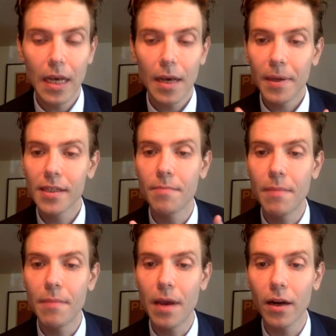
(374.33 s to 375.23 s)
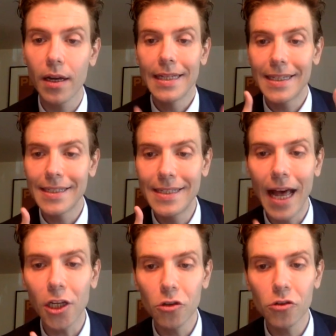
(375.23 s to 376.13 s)
because America does
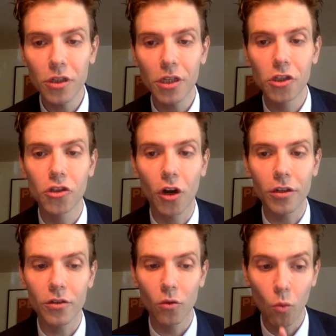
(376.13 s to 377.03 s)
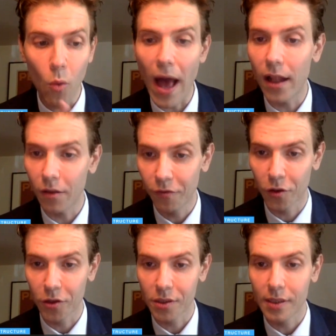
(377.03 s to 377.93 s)
not usually start well
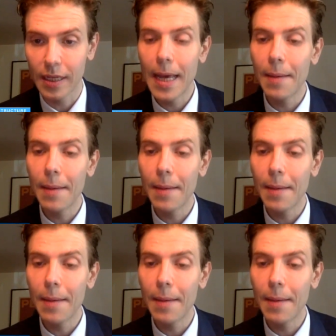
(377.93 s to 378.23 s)
first,